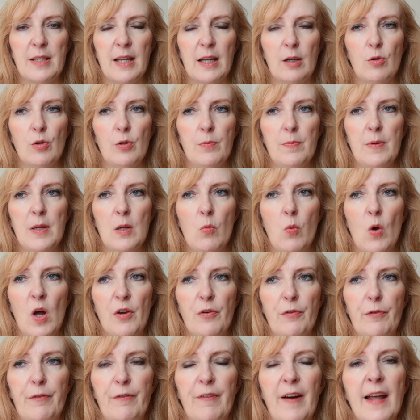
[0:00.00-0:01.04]
There could be
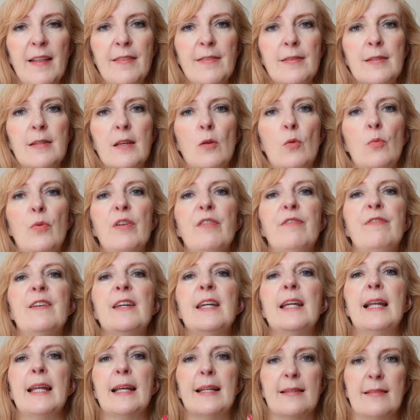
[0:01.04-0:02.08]
one friend
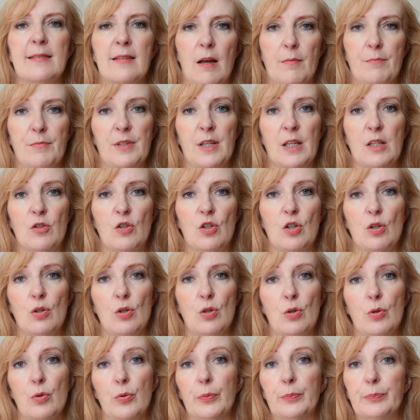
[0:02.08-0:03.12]
revealing something to
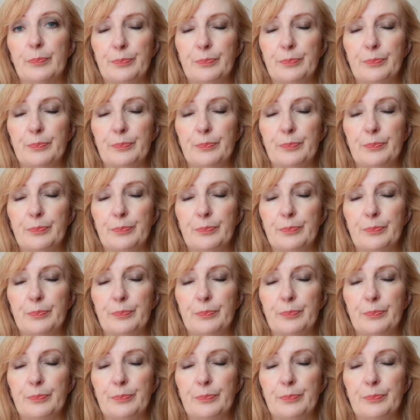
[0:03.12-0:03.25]
you.